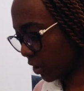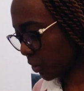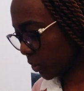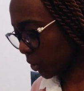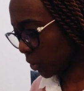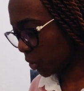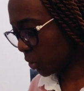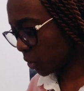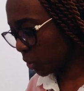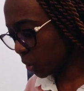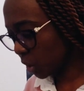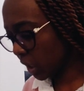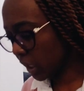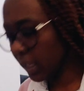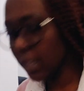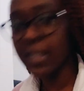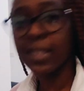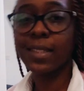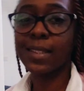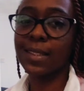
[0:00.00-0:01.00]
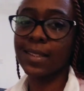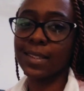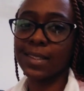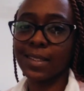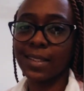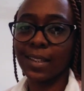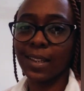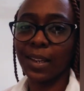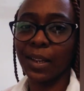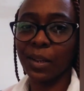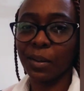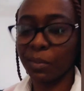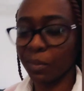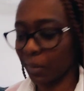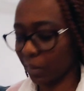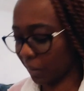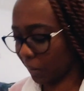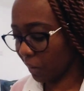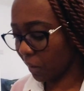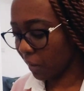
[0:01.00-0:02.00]
to-do lists in
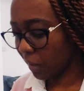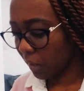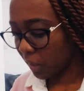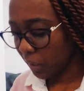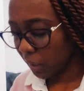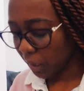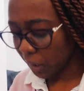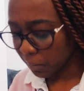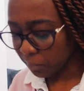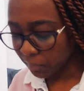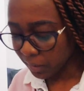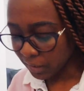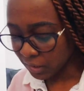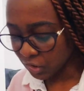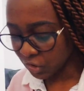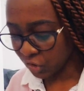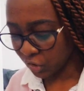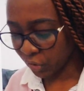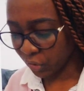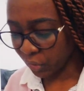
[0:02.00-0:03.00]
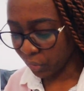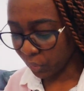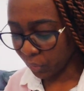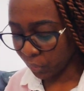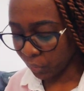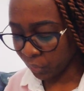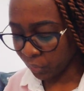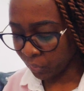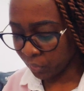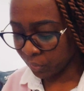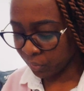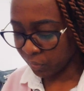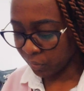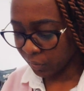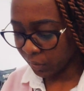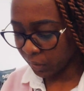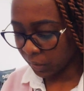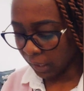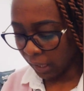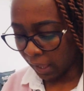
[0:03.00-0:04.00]
in my journal.
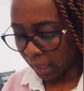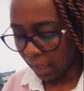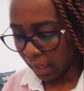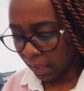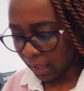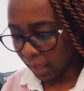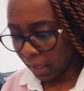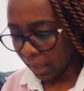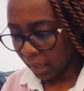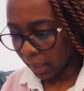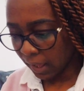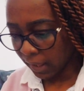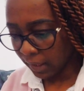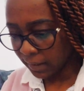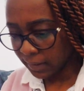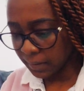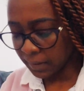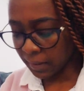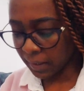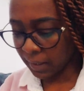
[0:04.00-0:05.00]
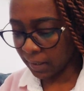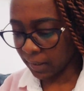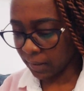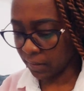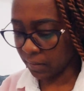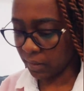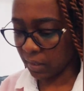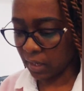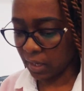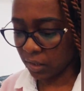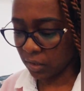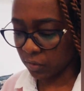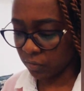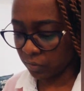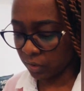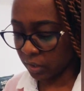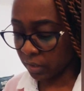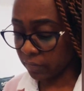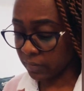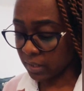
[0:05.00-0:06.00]
Yeah, I had to
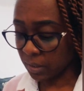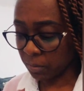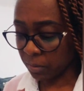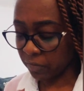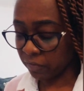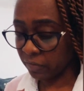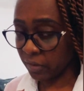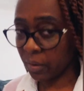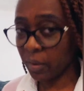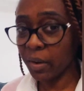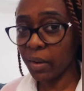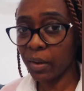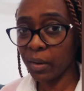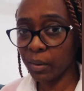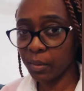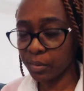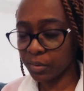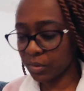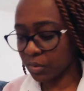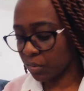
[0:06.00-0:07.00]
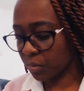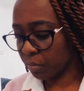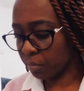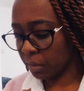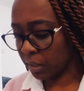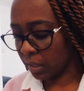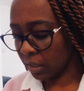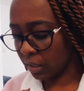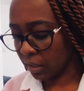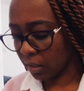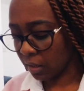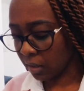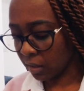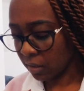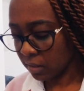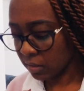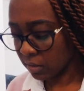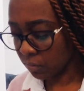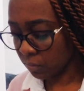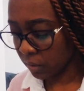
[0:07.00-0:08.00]
forgive someone very close to me
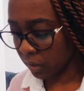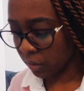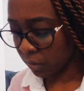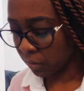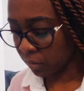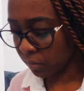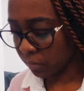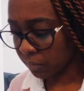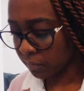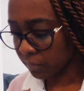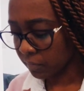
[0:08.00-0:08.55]
as well.